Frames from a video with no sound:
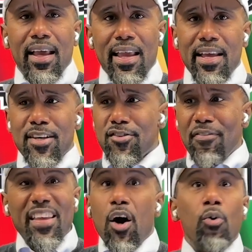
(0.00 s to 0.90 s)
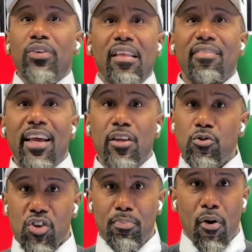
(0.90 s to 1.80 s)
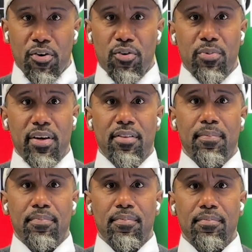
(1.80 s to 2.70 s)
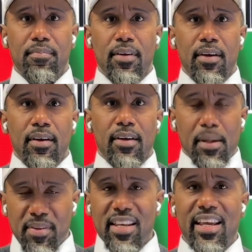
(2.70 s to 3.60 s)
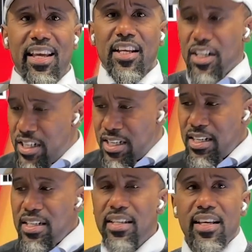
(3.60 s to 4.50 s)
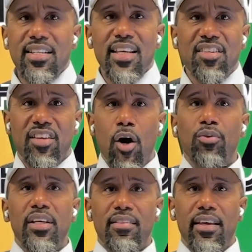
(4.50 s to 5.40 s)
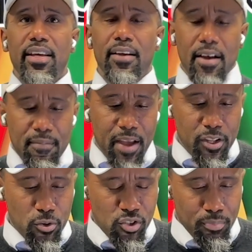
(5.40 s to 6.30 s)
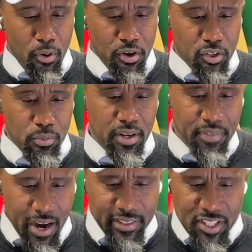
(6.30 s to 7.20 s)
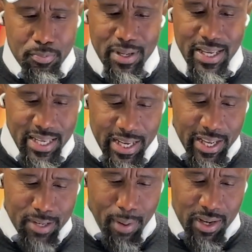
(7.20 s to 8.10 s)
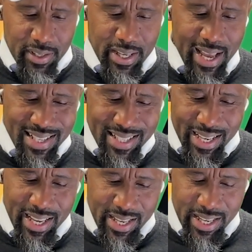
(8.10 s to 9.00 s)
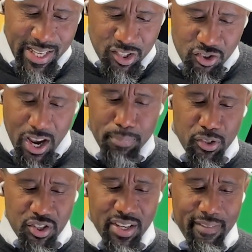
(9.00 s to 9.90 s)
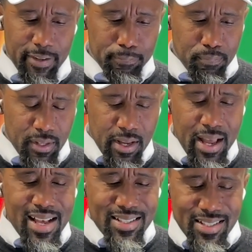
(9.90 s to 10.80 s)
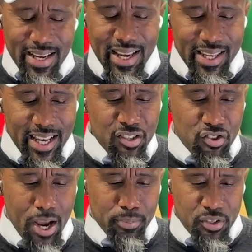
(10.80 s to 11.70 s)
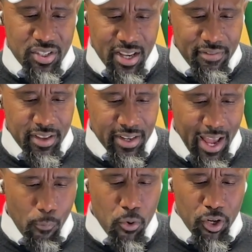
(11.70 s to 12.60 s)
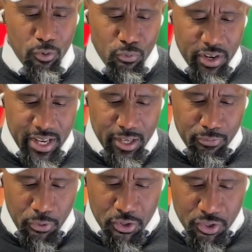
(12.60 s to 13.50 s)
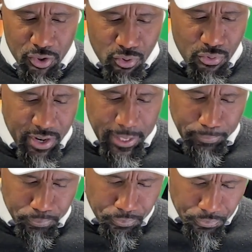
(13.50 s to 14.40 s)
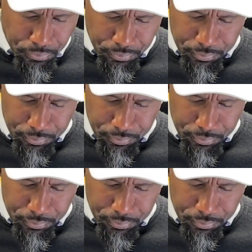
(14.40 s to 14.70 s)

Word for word: is the only thing you should partner with. Let me say it again. Goodness is the only thing that you should partner with. Now let's begin by looking at Second Kings chapter 7. Second Kings chapter 7, and we're going to read verse 3 uh,